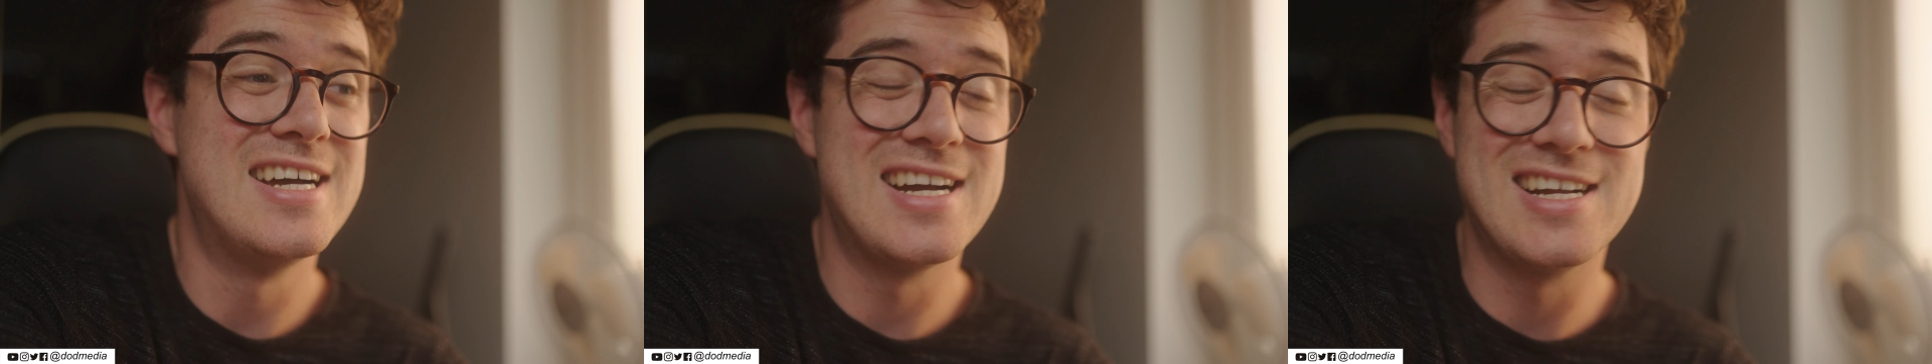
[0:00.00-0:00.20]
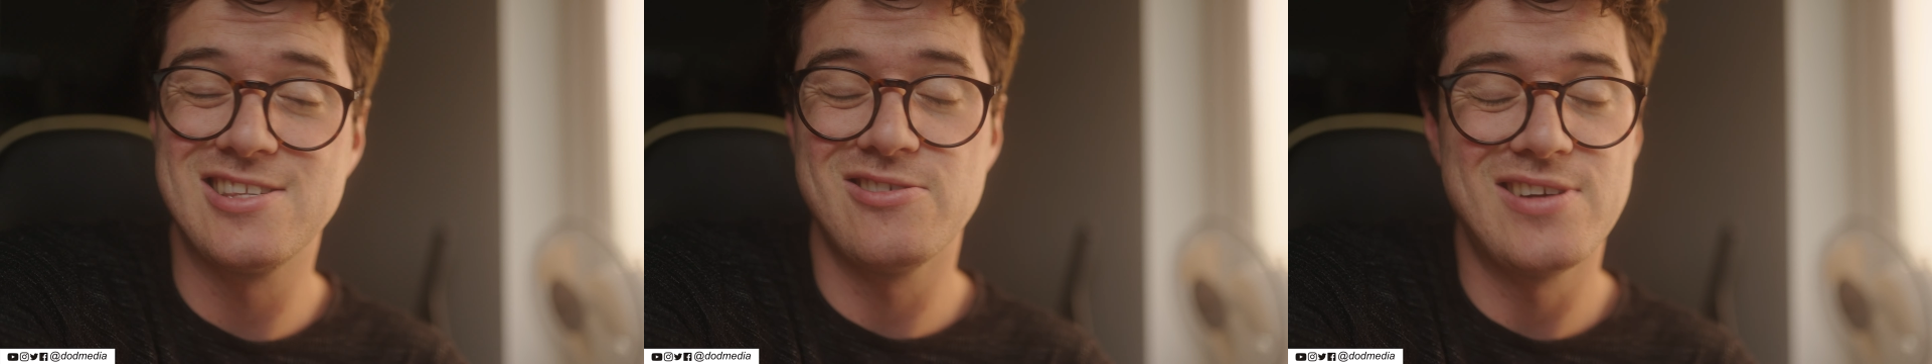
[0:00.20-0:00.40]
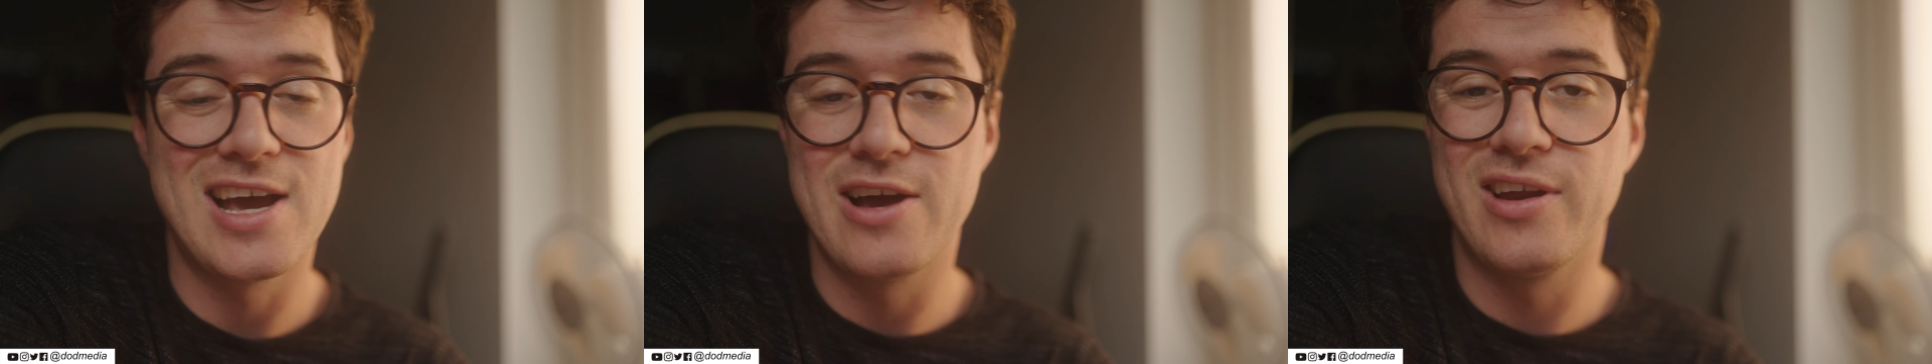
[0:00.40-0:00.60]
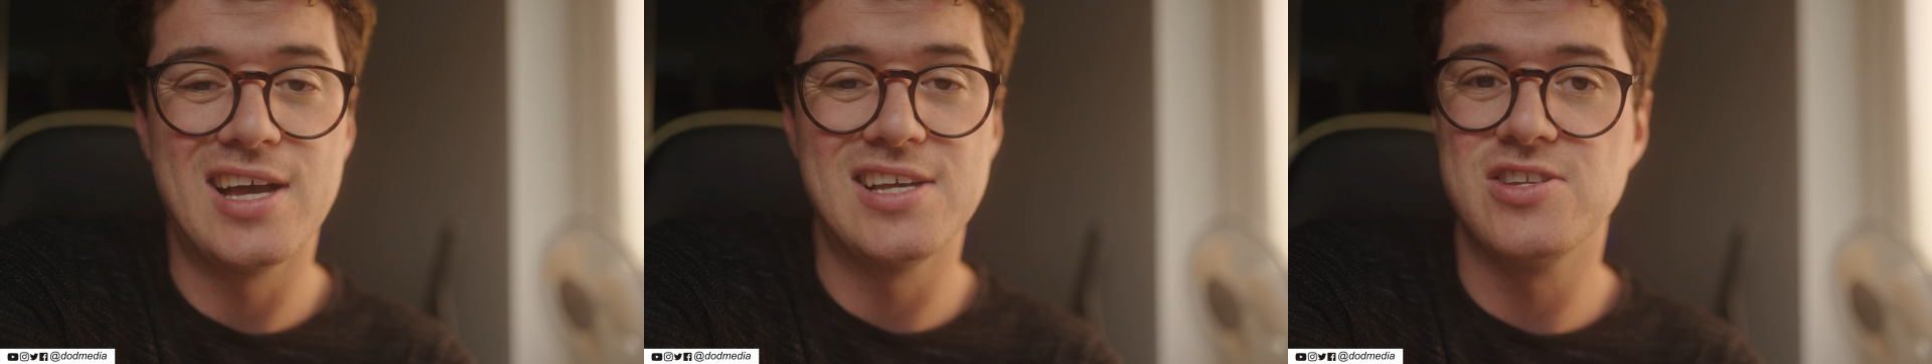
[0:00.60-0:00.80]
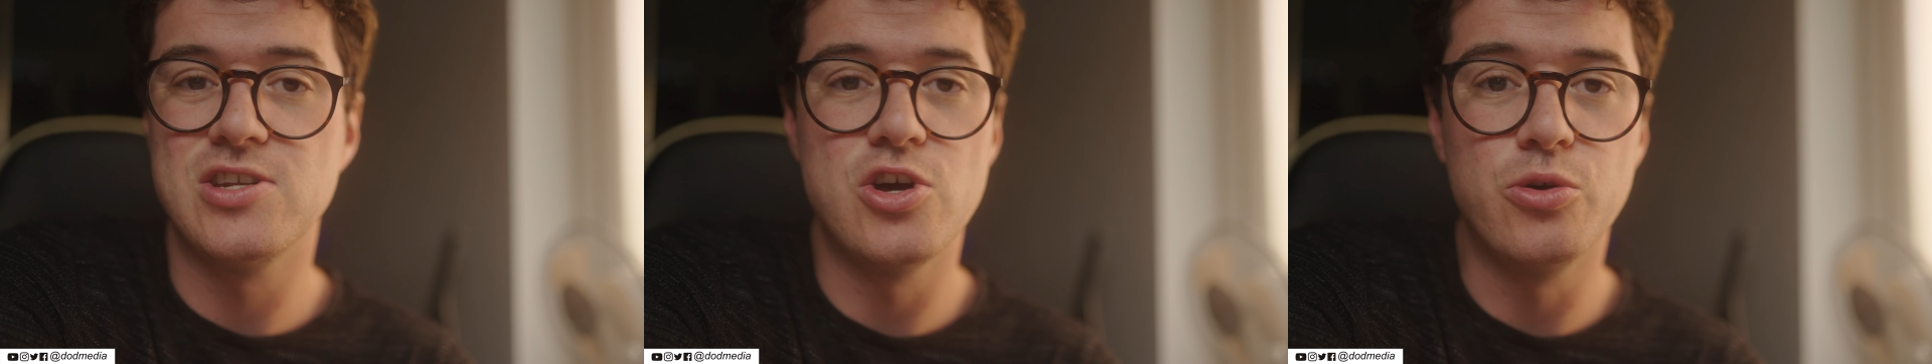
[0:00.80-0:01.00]
and so now it
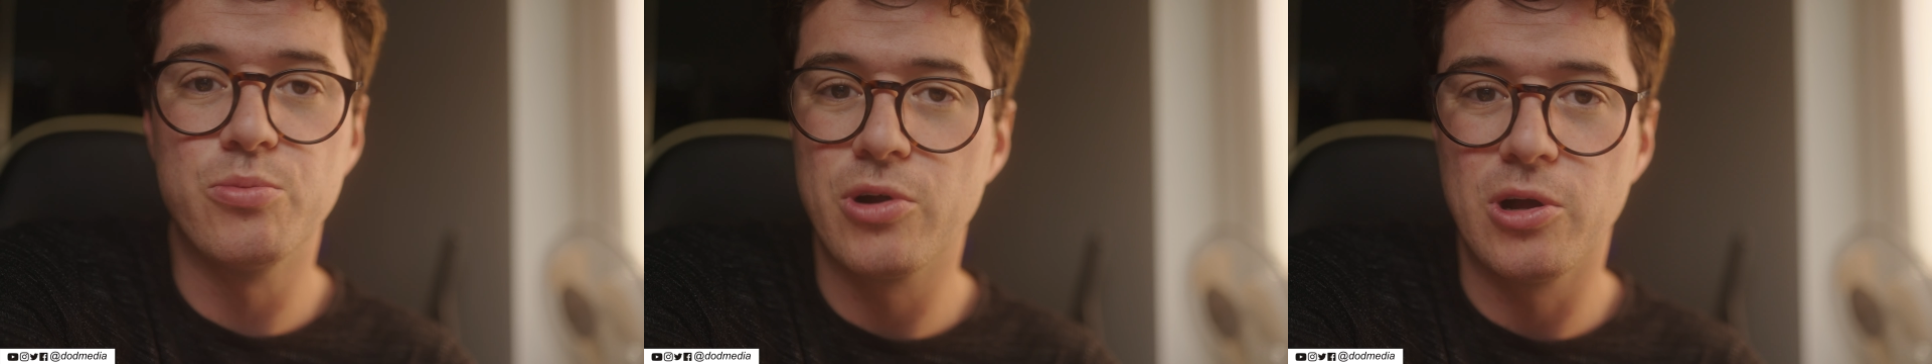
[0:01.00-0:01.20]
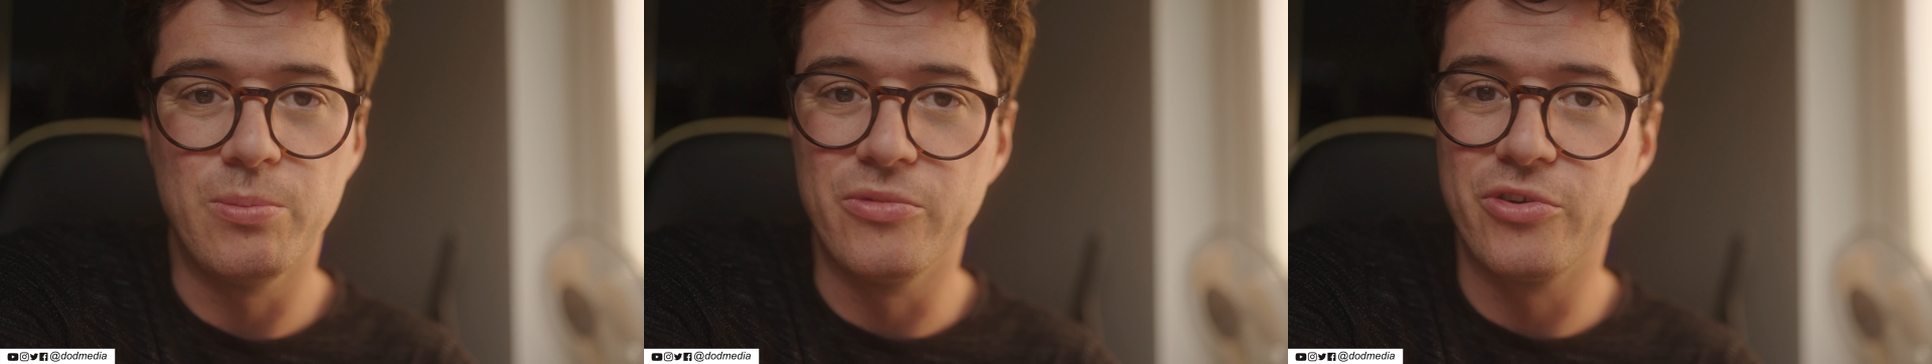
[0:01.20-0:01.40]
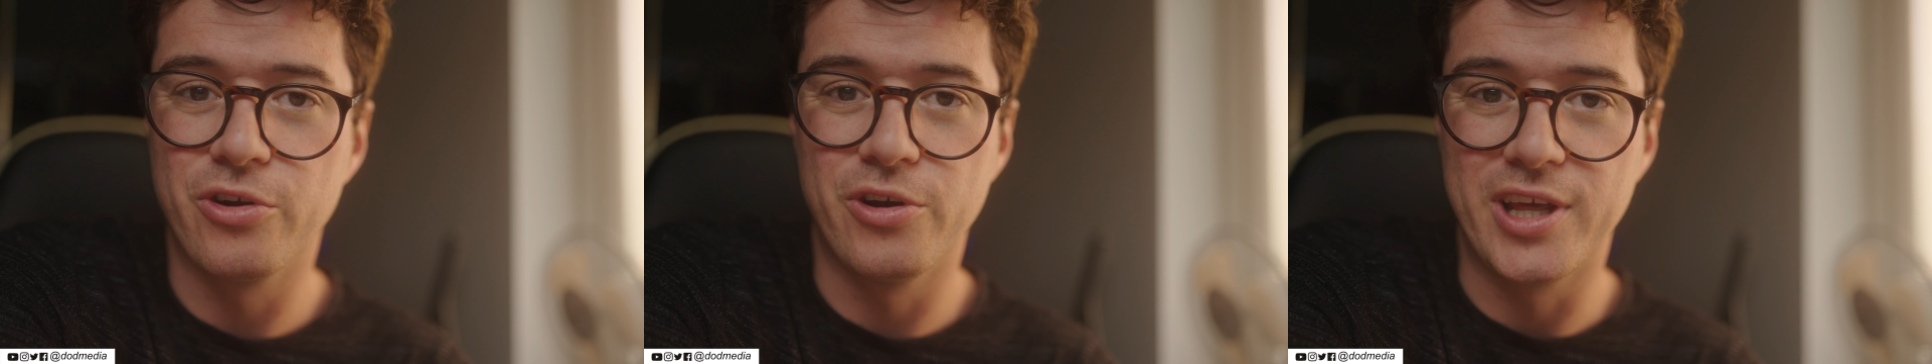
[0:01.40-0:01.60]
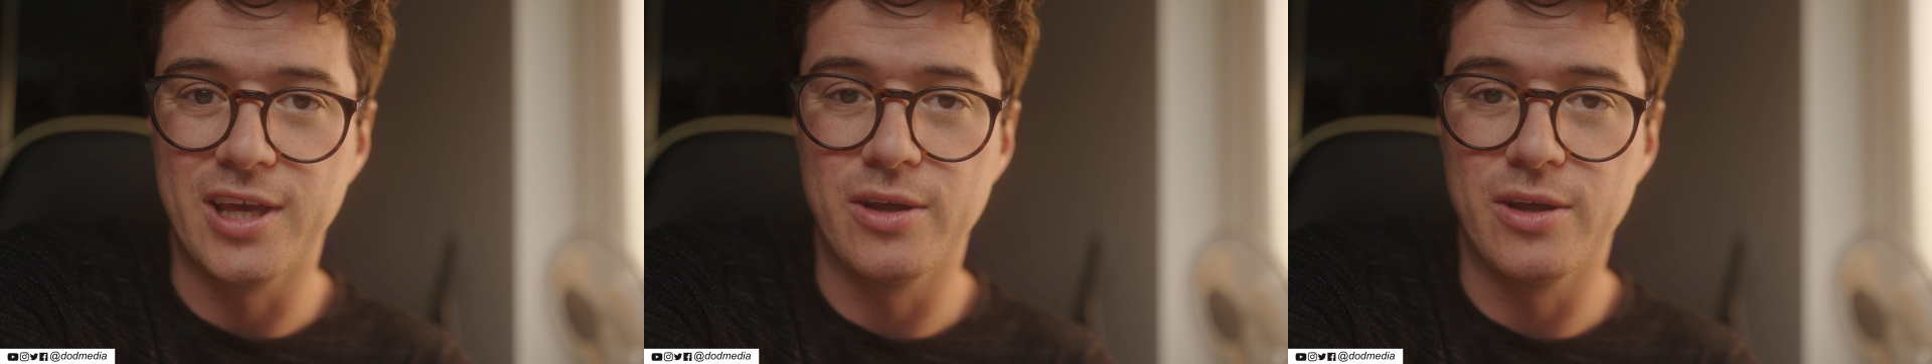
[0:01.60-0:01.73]
has no problem turning